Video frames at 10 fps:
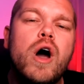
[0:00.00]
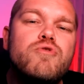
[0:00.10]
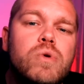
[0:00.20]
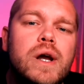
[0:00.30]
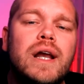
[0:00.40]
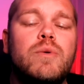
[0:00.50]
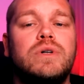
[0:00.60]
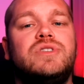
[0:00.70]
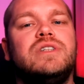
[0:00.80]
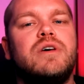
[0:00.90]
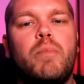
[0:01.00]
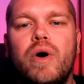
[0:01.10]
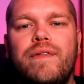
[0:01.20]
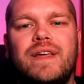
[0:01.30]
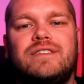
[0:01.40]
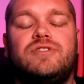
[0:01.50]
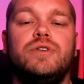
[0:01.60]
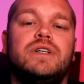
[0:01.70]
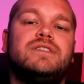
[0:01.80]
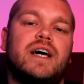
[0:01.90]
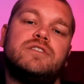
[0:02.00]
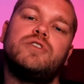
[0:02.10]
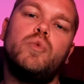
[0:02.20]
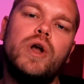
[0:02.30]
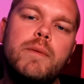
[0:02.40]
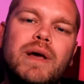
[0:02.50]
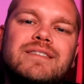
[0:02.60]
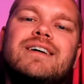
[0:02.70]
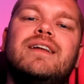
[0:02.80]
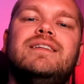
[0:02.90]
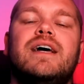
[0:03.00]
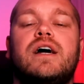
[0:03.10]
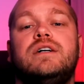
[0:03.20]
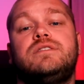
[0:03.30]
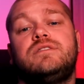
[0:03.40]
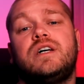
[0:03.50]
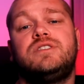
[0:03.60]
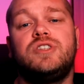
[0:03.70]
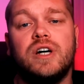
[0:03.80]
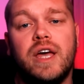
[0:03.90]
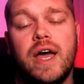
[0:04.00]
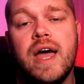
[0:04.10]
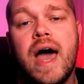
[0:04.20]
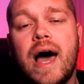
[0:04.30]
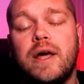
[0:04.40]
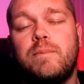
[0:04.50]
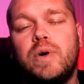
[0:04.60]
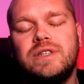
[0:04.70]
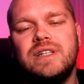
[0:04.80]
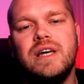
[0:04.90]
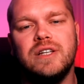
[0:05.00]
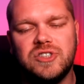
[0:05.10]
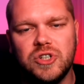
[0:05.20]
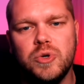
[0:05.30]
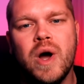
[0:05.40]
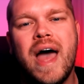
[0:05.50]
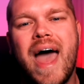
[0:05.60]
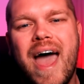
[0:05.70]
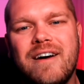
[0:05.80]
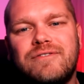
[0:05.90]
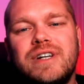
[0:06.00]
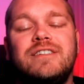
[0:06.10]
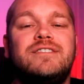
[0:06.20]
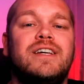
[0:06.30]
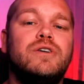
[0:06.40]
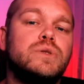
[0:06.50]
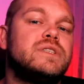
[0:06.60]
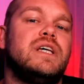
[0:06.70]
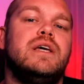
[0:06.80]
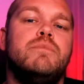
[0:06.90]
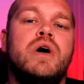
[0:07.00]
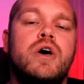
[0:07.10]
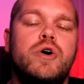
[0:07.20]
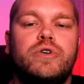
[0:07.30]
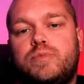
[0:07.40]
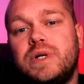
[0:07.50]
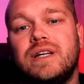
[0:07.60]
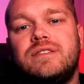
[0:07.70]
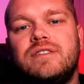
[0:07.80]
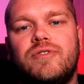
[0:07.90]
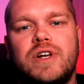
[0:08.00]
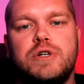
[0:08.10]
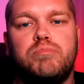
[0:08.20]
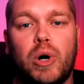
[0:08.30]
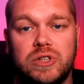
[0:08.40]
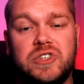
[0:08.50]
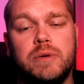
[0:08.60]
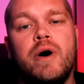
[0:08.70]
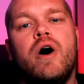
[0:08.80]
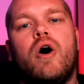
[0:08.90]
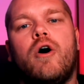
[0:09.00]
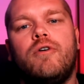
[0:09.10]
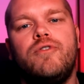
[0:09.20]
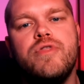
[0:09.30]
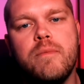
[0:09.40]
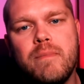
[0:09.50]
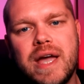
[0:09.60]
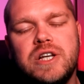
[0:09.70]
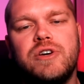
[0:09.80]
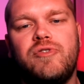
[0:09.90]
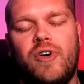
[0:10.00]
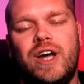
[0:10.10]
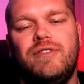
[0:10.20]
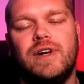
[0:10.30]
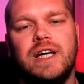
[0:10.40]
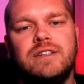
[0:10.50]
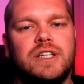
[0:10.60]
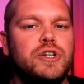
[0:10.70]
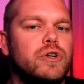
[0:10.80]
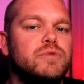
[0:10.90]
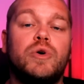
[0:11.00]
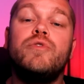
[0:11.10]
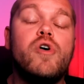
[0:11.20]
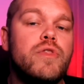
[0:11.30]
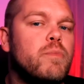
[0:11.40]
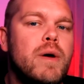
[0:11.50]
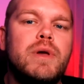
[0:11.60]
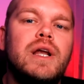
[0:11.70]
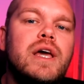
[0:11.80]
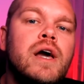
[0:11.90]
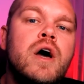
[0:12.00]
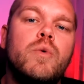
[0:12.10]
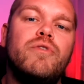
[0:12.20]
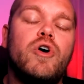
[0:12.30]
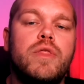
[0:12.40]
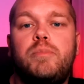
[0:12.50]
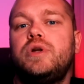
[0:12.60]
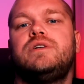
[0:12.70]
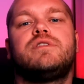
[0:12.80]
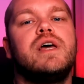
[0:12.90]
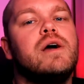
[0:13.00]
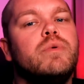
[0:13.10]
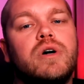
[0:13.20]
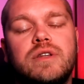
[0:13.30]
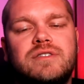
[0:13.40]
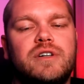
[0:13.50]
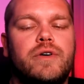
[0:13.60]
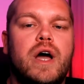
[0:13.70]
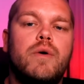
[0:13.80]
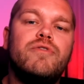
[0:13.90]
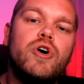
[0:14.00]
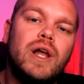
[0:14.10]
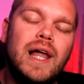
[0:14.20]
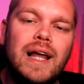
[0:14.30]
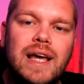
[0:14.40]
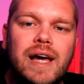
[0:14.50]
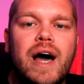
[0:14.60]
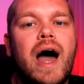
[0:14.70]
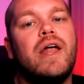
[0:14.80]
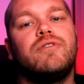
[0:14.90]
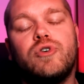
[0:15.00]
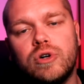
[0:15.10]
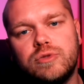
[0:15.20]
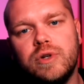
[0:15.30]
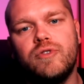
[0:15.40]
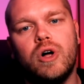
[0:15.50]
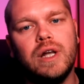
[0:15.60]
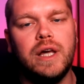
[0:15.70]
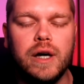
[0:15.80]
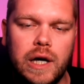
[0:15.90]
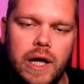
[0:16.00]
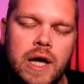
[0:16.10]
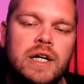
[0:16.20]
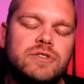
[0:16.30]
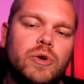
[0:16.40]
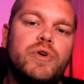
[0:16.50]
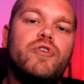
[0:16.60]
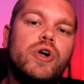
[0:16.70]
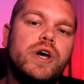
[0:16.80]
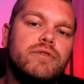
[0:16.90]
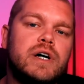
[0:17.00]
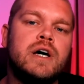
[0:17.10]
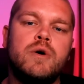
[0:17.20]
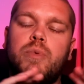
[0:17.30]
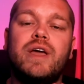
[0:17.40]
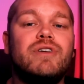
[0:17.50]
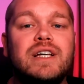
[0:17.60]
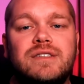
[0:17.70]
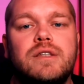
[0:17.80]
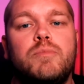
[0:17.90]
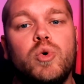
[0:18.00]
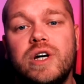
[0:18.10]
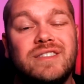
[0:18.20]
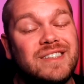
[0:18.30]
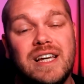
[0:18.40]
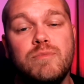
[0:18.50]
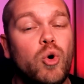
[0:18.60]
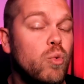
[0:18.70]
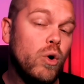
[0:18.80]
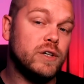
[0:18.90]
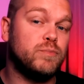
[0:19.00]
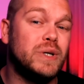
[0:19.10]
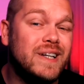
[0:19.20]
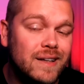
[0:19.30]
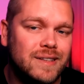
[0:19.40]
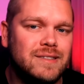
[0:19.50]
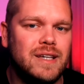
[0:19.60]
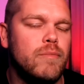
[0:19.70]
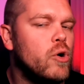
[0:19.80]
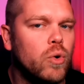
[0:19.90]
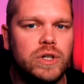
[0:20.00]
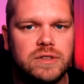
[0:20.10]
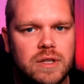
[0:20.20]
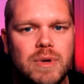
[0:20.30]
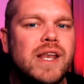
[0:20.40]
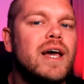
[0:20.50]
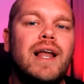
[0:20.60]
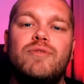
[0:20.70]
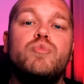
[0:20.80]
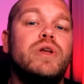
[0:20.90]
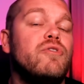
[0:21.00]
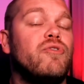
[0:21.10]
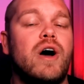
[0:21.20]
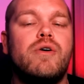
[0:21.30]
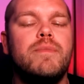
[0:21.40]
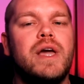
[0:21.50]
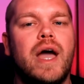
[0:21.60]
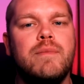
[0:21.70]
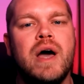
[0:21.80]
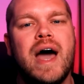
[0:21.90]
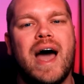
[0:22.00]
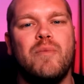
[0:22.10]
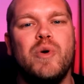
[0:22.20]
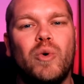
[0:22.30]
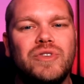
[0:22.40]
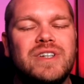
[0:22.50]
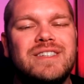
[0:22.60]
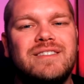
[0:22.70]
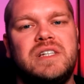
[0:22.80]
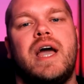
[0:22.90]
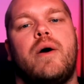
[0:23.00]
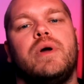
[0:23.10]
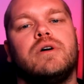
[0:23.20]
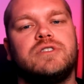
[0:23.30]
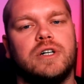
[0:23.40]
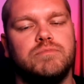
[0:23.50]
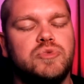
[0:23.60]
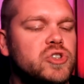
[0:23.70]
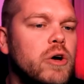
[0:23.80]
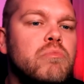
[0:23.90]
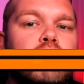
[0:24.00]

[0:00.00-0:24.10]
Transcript: I really wanted to put this to the test. So what I basically did, guys, is I took it and I put it to every single team who is predicted to finish bottom of the major five leagues in Europe. So we've got the Premier League, we've got the Bundesliga, we've got the Serie A, we've got La Liga, and of course we've got Liga. Uh, so we've gone over, given it to the worst team or worst predicted team according to the Media eleven when you fire up the game, and we wanted to see how it got on. So